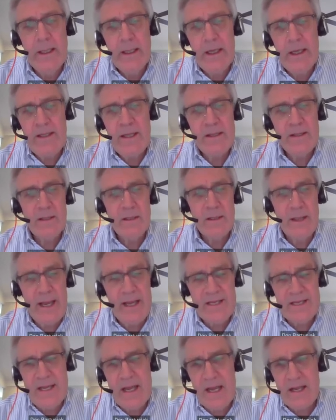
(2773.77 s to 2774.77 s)
And then the
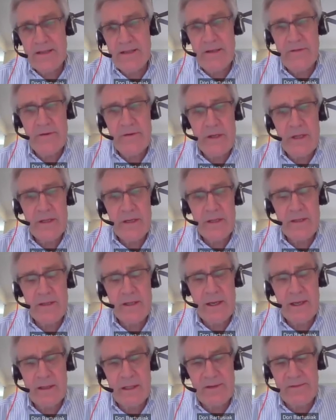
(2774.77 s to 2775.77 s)
last activity that,
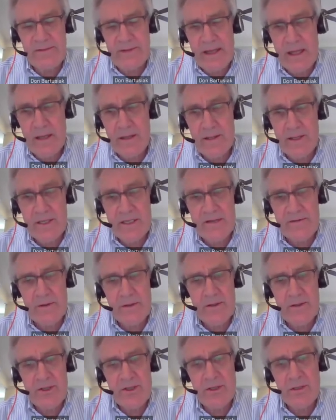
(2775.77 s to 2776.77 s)
that I left out of this
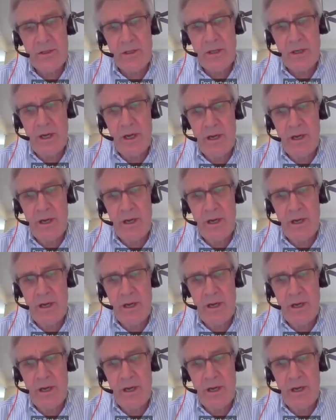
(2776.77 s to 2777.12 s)
version uh,